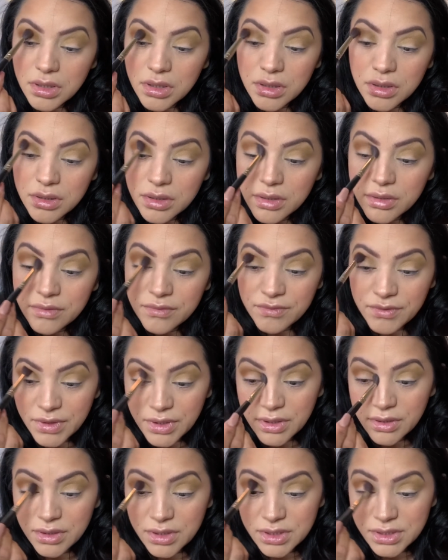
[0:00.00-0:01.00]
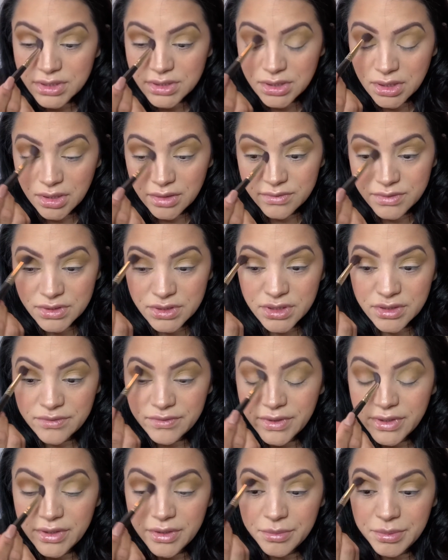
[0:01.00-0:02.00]
They're very soft and they're
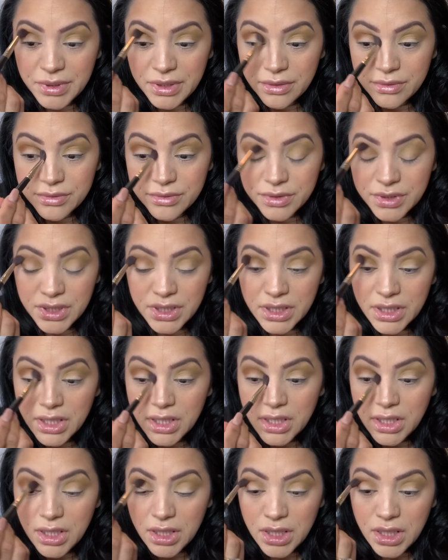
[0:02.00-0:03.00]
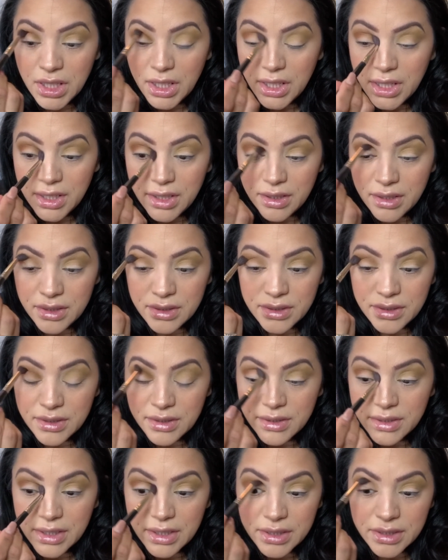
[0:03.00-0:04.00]
very powdery, and
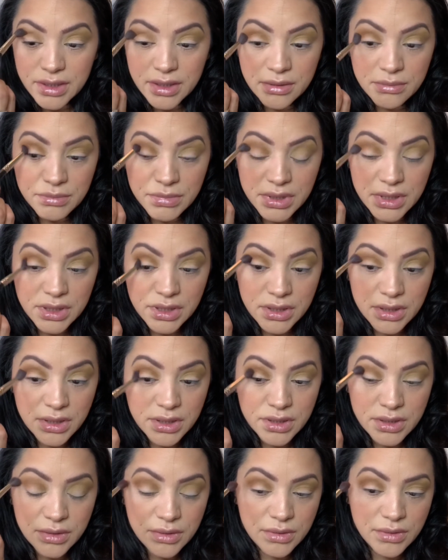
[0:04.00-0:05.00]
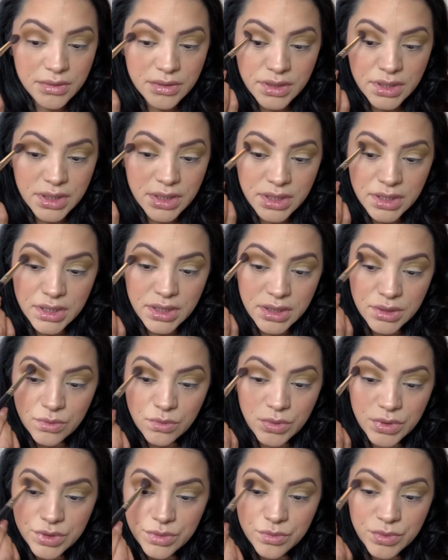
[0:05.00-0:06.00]
that can be a good thing in
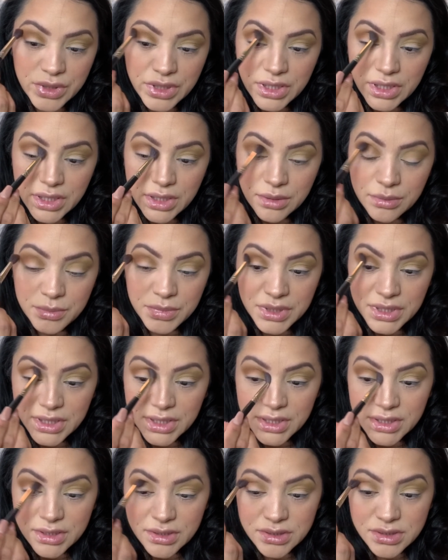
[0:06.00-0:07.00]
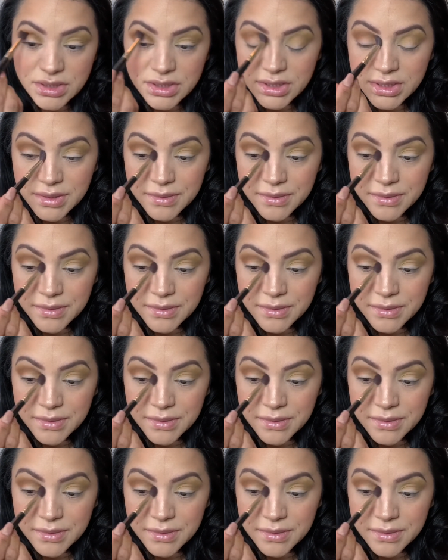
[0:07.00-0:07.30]
one way because